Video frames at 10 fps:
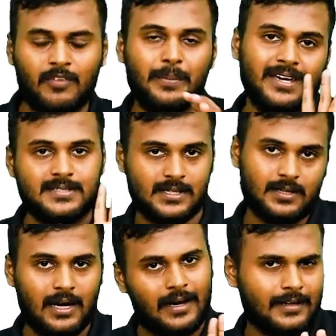V by Z.
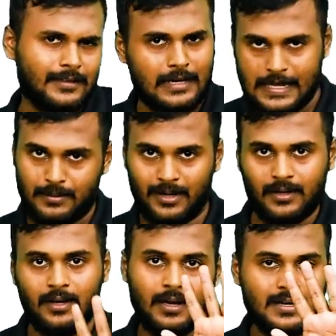That's why I say
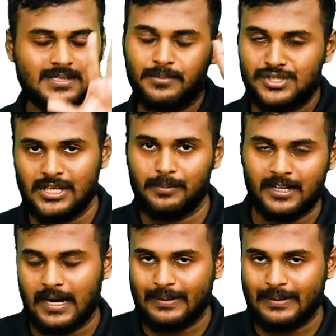that. This is V.